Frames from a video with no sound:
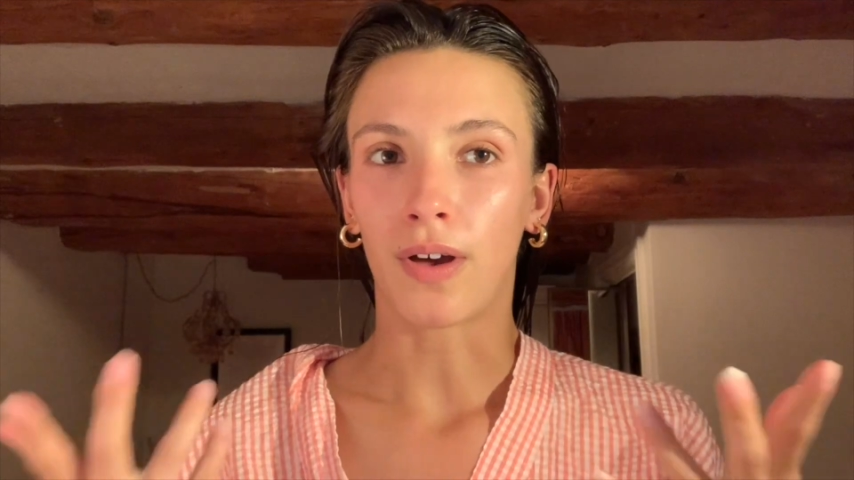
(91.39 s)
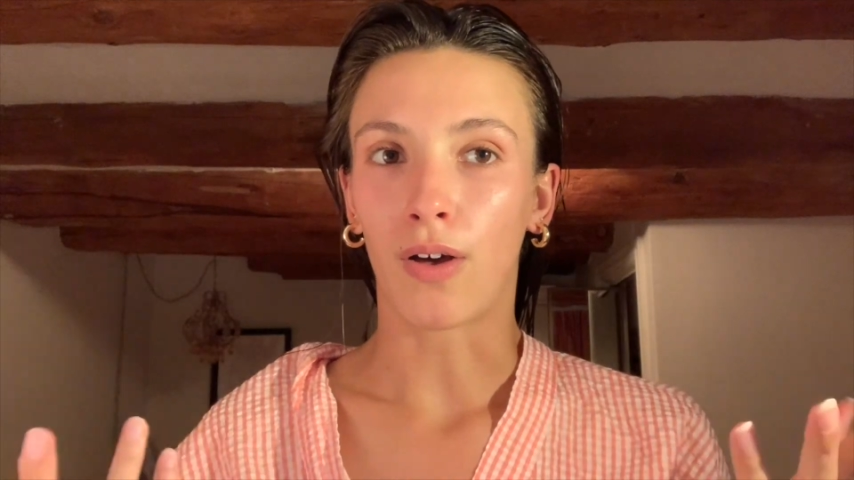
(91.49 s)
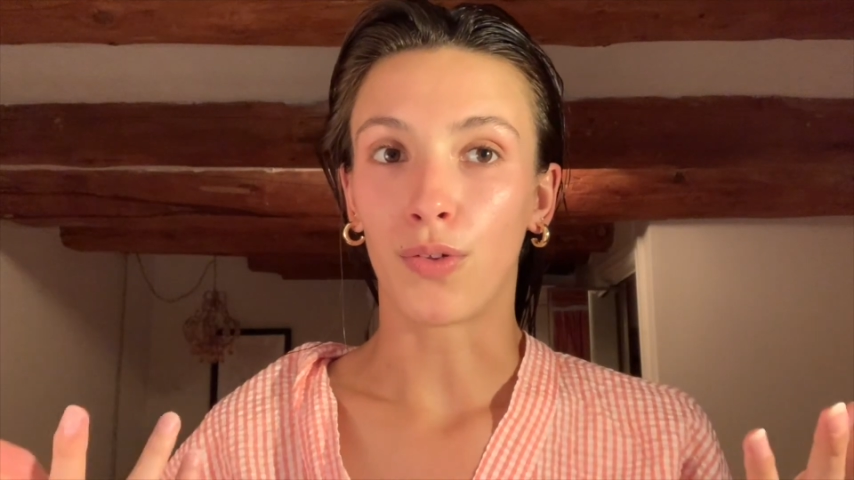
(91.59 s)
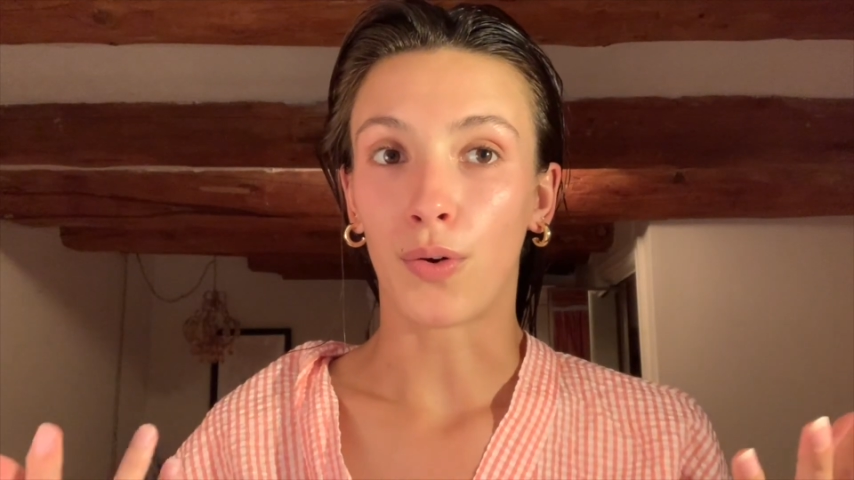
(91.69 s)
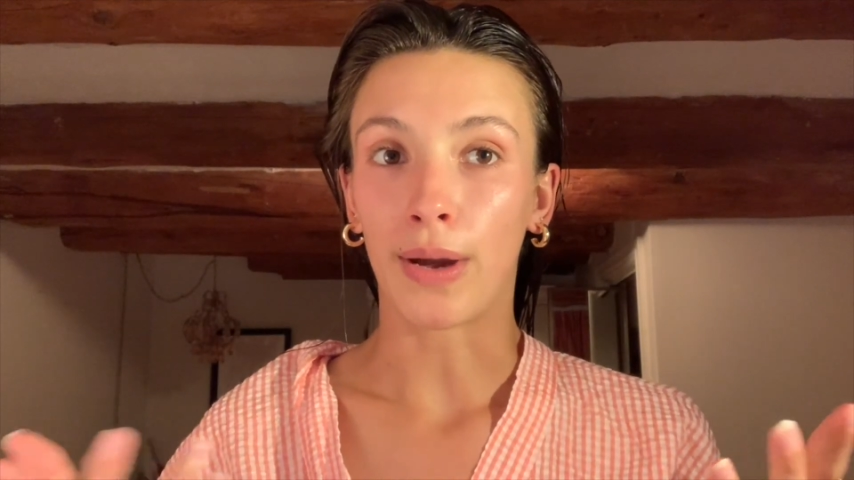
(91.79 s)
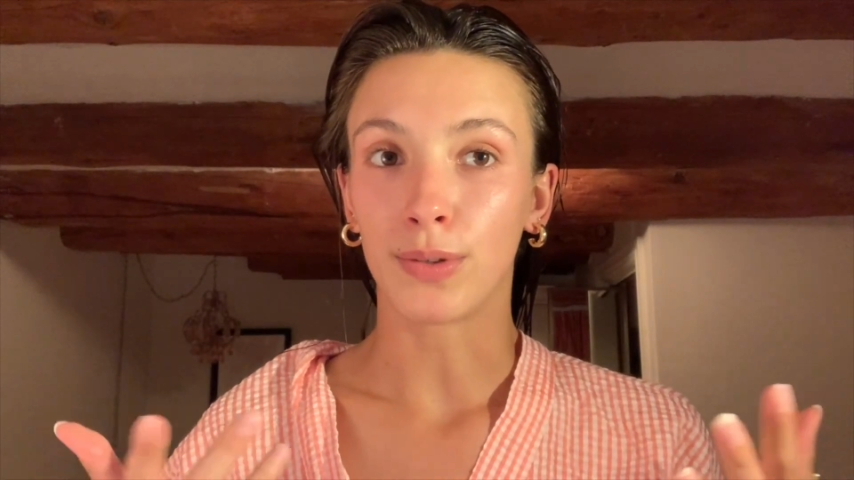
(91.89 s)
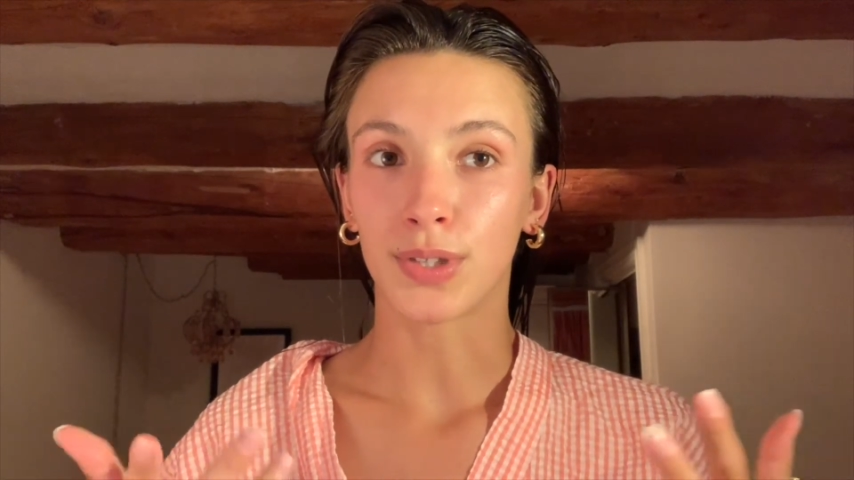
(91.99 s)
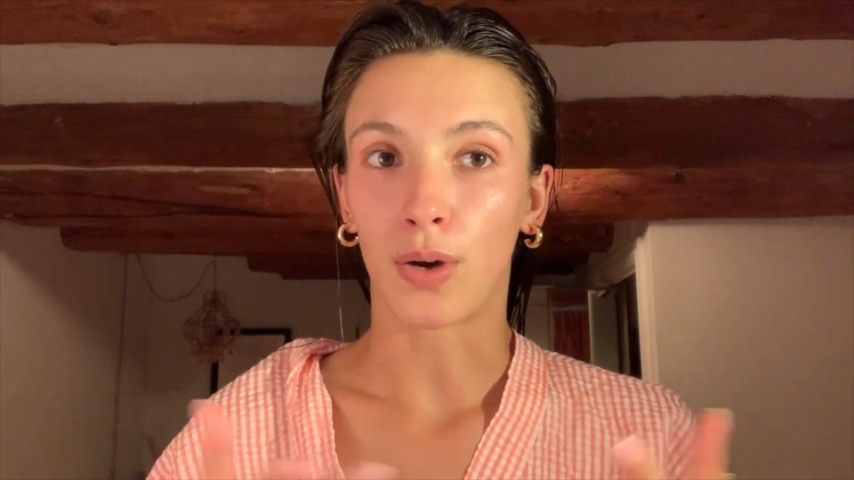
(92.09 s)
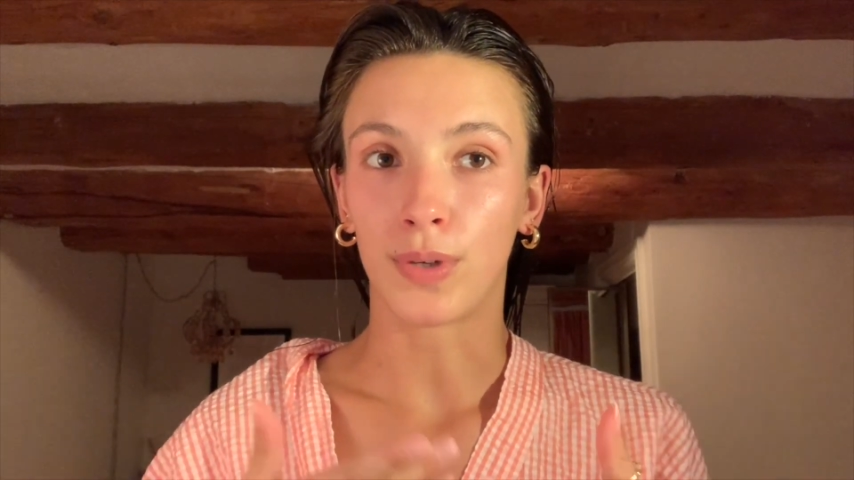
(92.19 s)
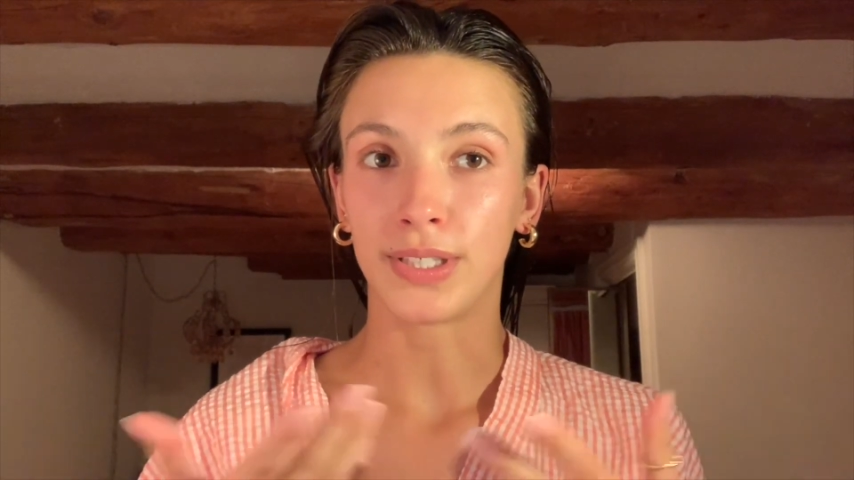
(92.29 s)
although I was
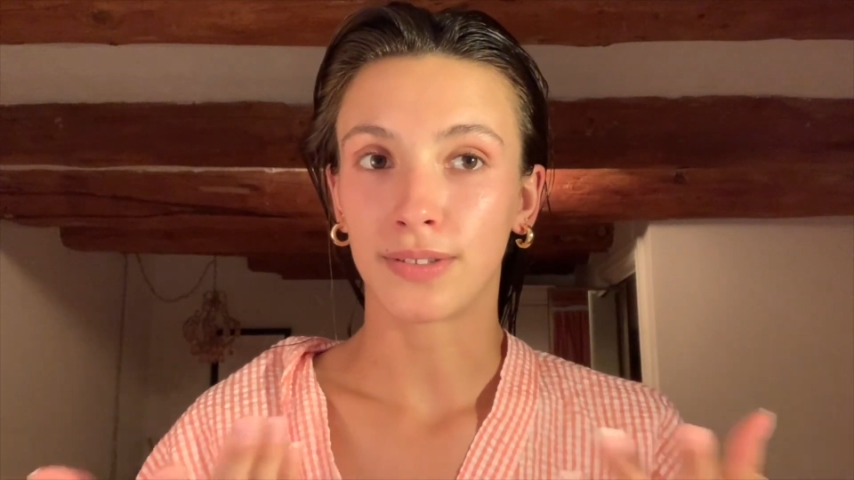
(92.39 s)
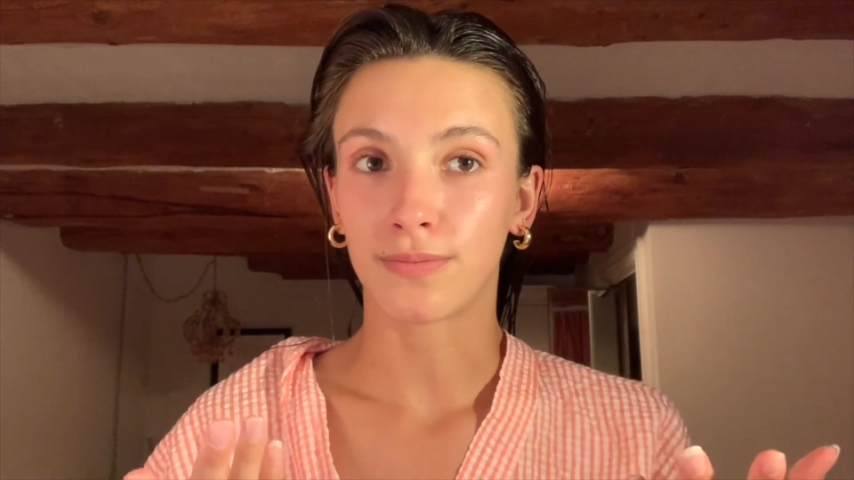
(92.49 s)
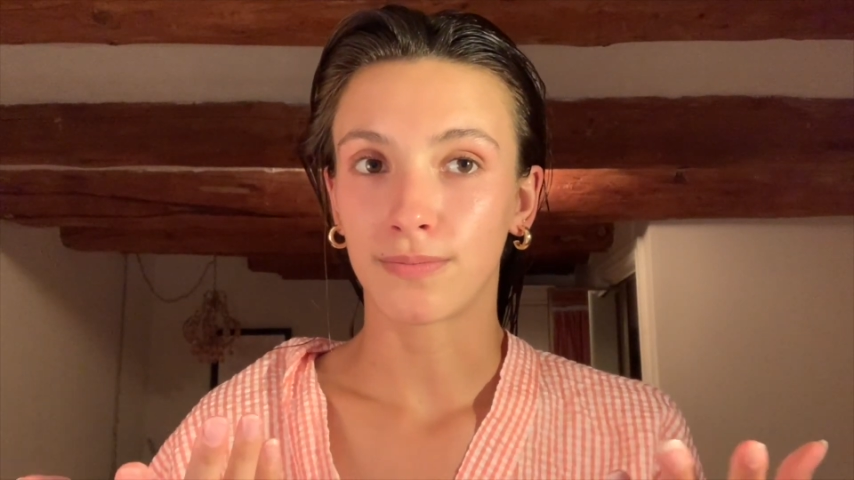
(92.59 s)
always